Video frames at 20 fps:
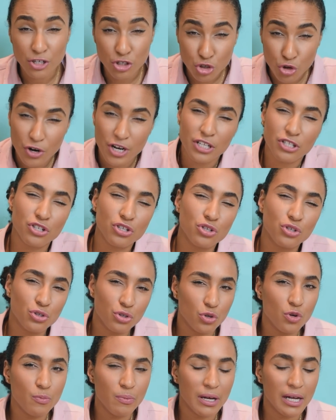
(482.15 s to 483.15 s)
sure it's
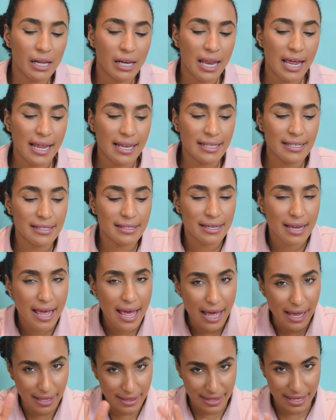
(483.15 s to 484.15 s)
super cleansed
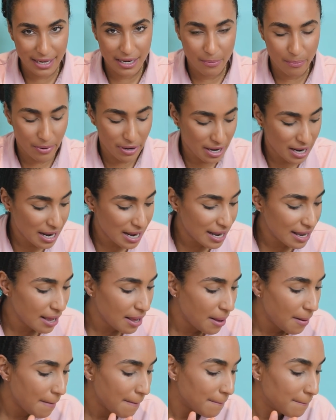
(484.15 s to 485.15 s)
and then apply.
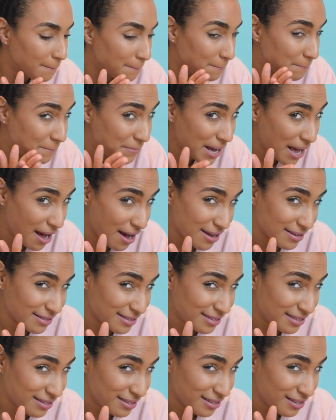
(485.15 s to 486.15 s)

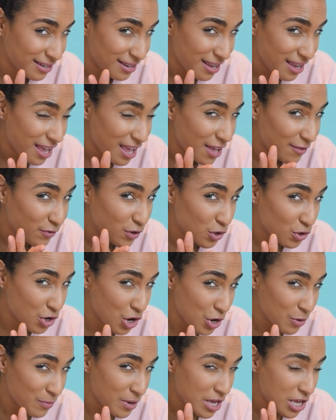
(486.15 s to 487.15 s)
But if you
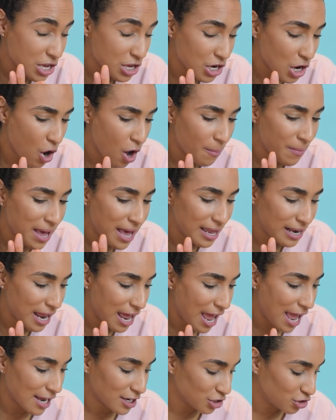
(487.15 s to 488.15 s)
know me, you know I'm hella
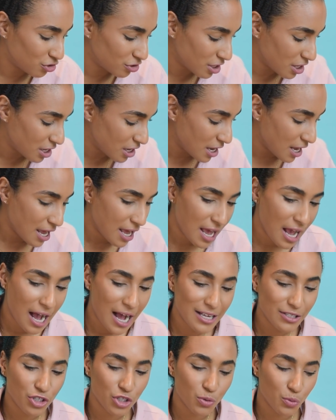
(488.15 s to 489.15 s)
extra.
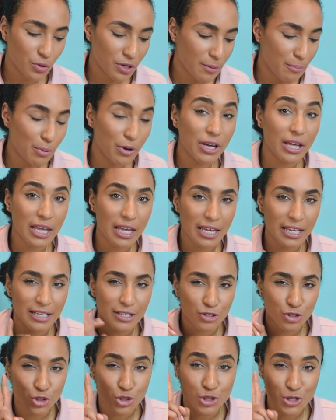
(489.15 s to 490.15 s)
I just want to put
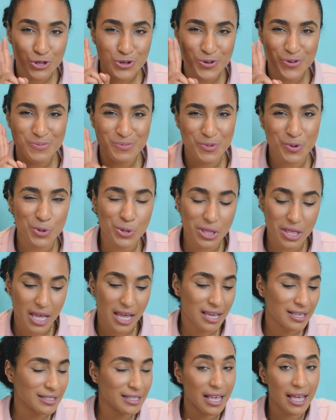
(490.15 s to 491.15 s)
in 2 more
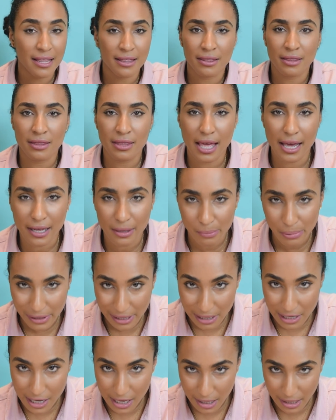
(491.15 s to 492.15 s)
things. They're
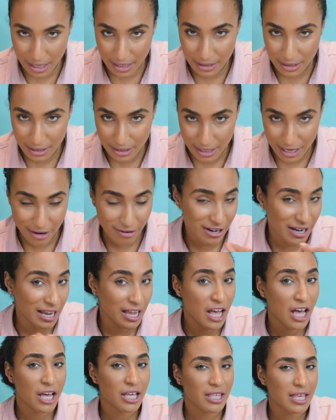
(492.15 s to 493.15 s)
completely unnecessary.
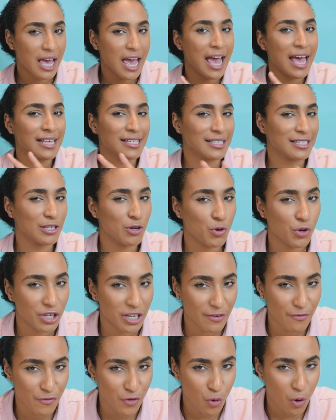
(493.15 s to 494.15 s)
Your hair's still going
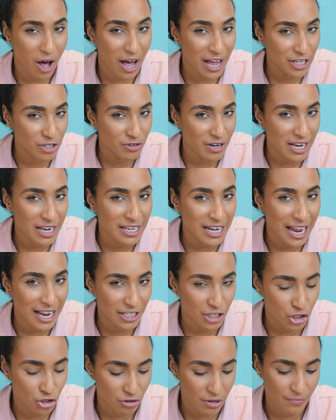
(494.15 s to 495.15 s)
to feel hydrated
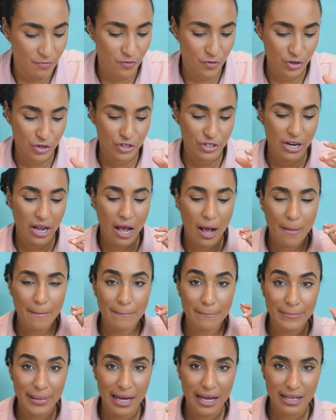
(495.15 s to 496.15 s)
and strengthened,
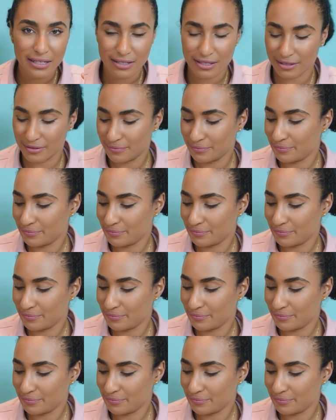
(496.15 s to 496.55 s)
but